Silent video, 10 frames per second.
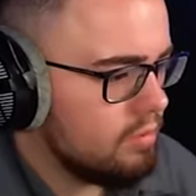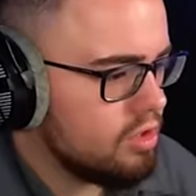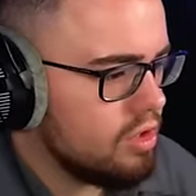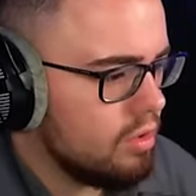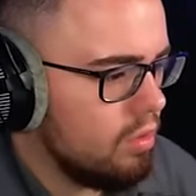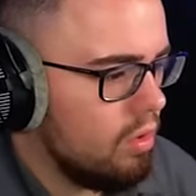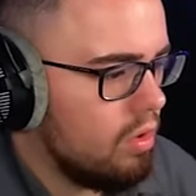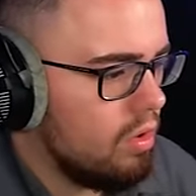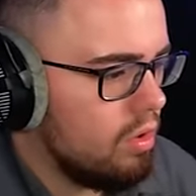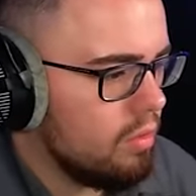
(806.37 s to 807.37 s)
I'm just gonna go
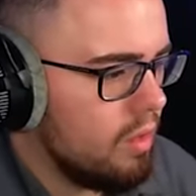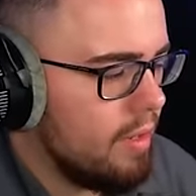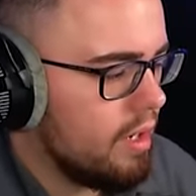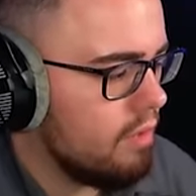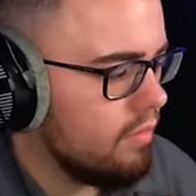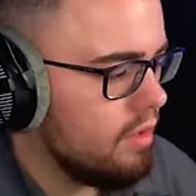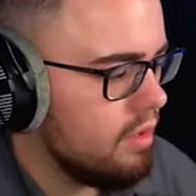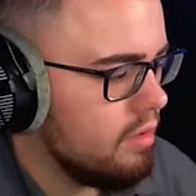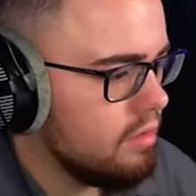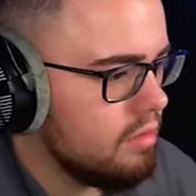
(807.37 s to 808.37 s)
all the way back over here.